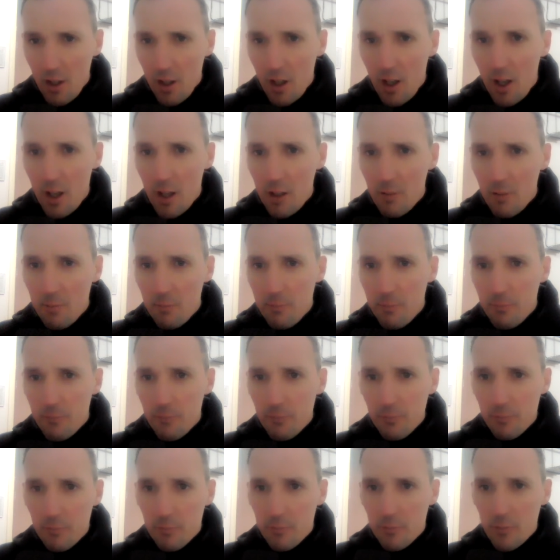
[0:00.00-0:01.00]

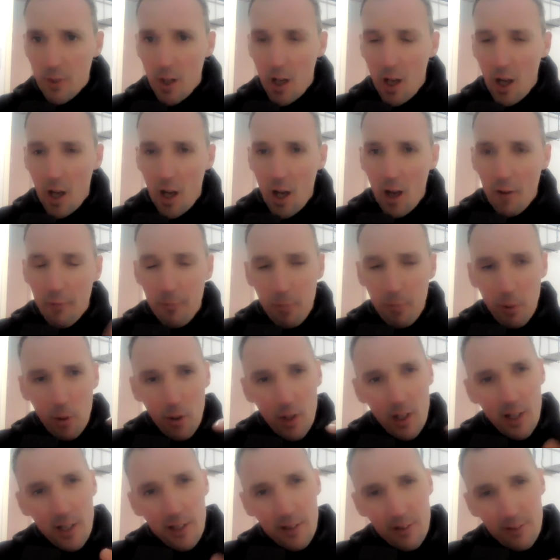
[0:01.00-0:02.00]
I've put
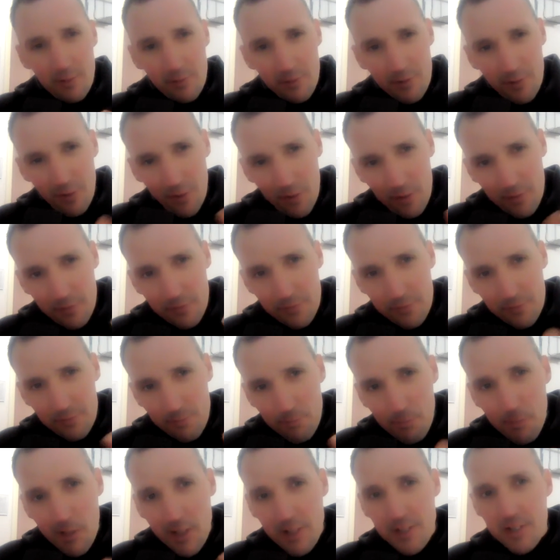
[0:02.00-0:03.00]
a little sort of
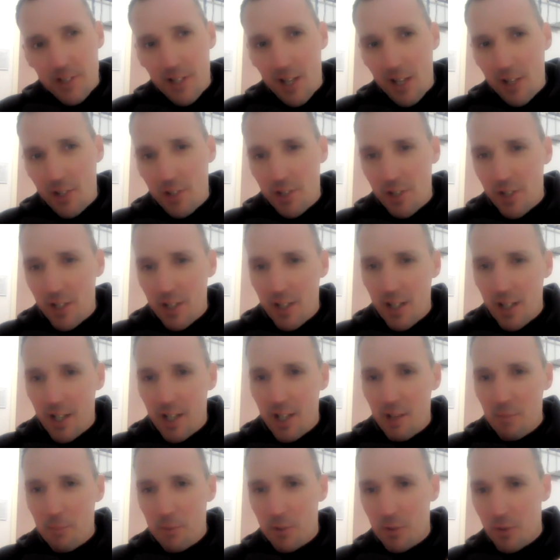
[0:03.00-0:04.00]
midsection in
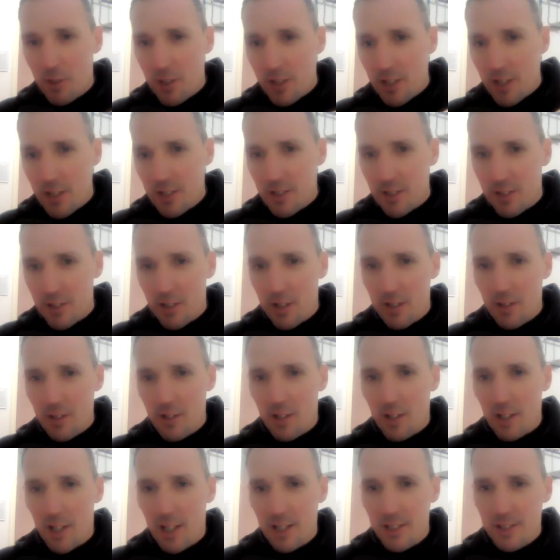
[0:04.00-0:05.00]
here between this and
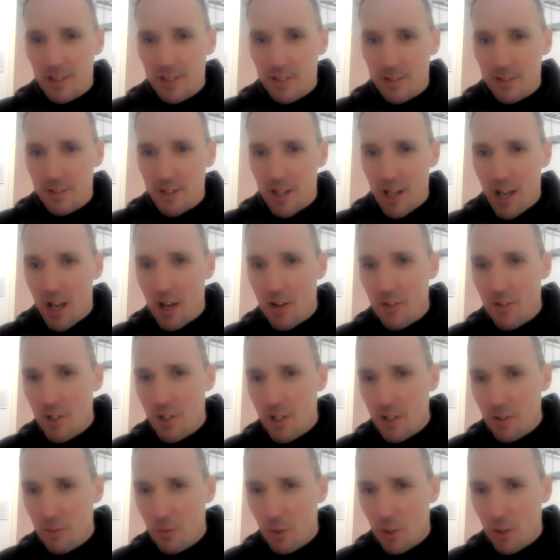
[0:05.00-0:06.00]
the last
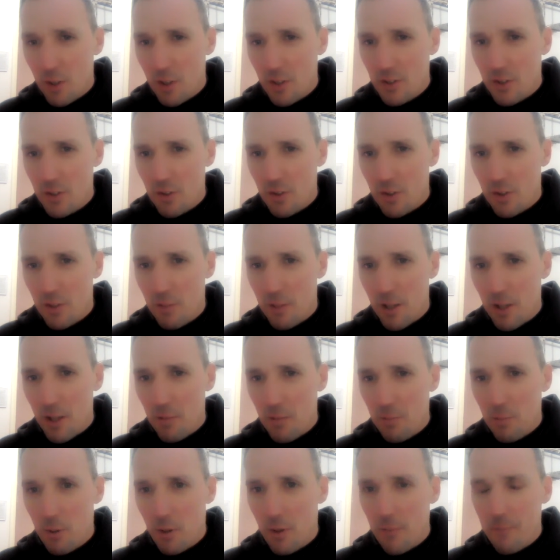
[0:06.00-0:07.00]
area we're going to talk
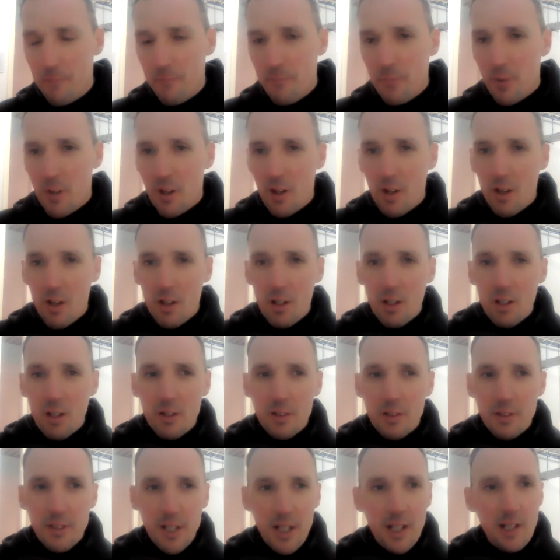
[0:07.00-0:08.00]
about, but
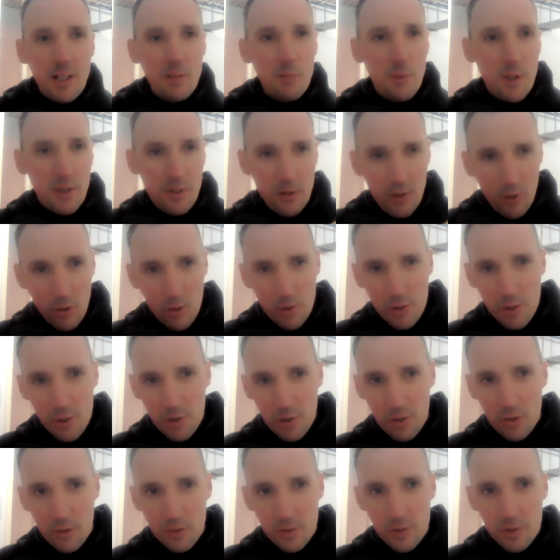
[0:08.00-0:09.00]
dealing with
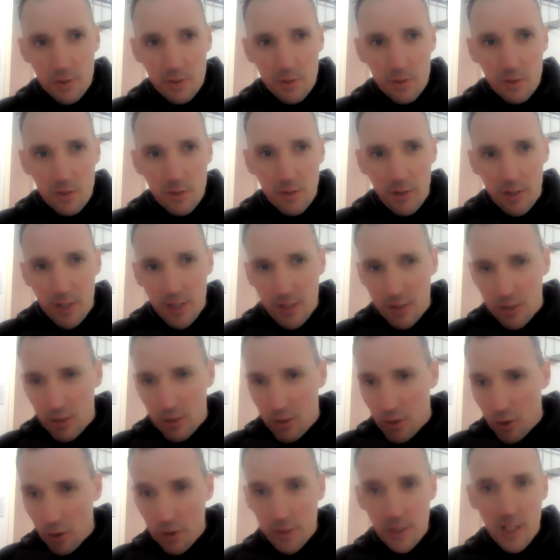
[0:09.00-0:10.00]
no-shows. This
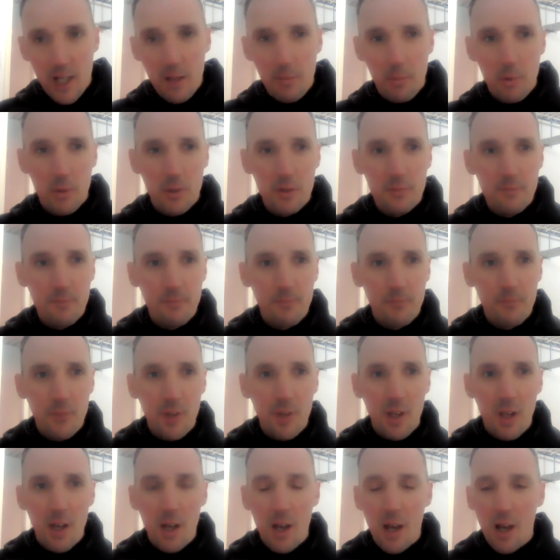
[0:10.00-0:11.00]
does happen.
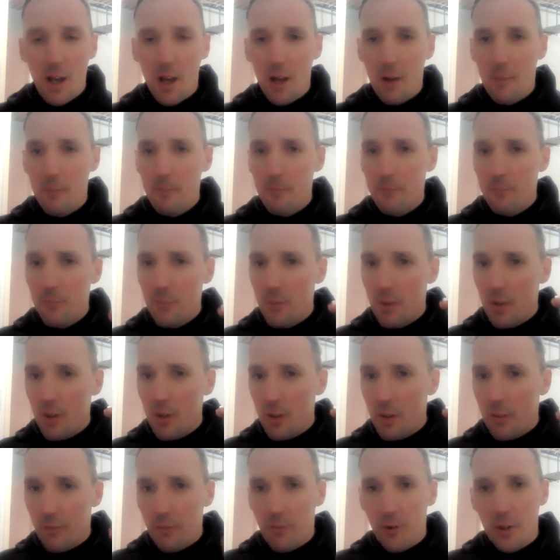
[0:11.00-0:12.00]

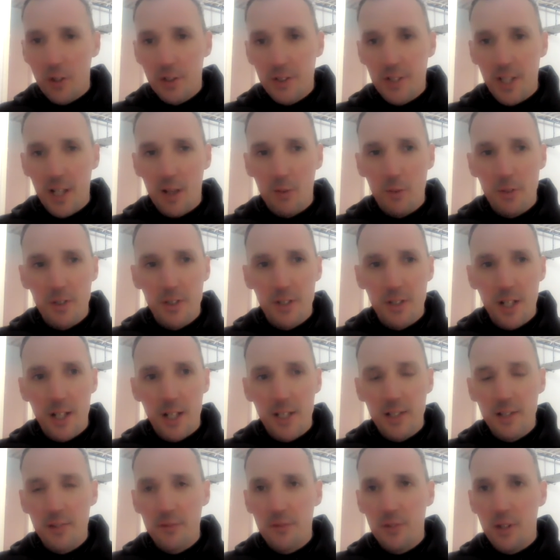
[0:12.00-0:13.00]
The first thing I would say
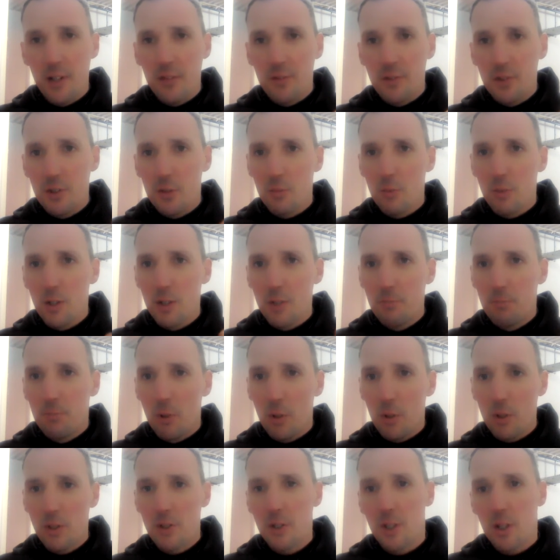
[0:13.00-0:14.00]
is if someone
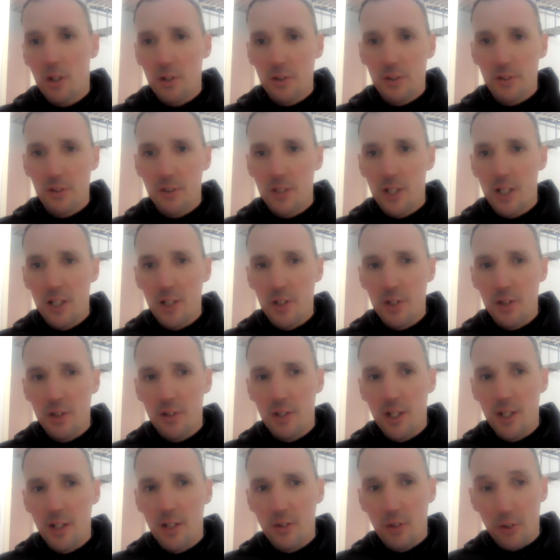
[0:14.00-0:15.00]
books a
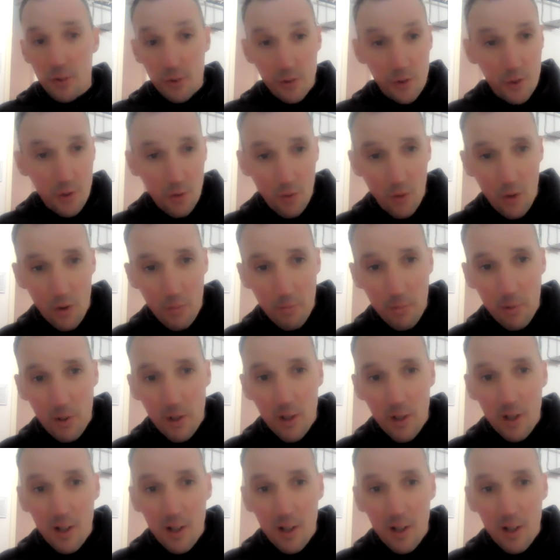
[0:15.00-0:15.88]
consultation, then doesn't show up,